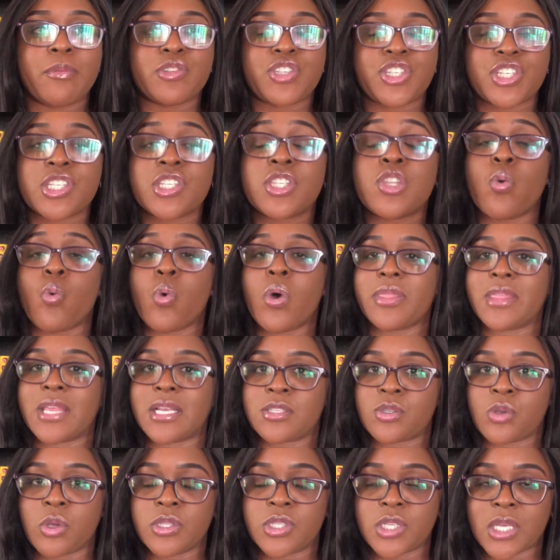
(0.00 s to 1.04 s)
she's the one that's
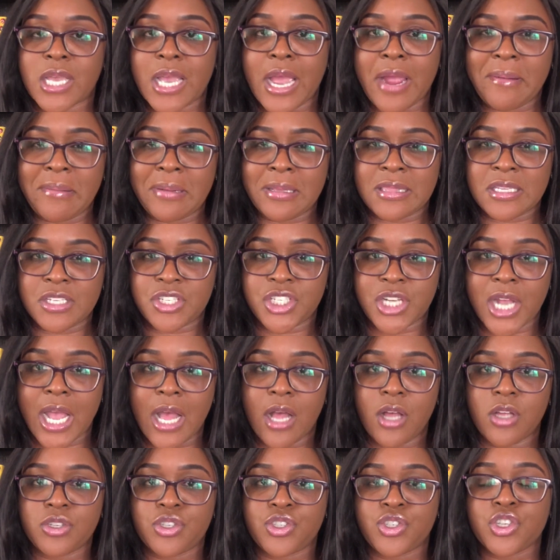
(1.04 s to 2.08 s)
going to carry the
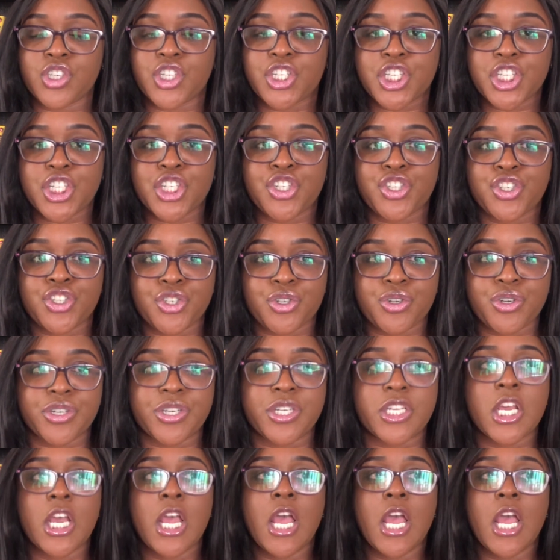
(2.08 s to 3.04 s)
child, so she should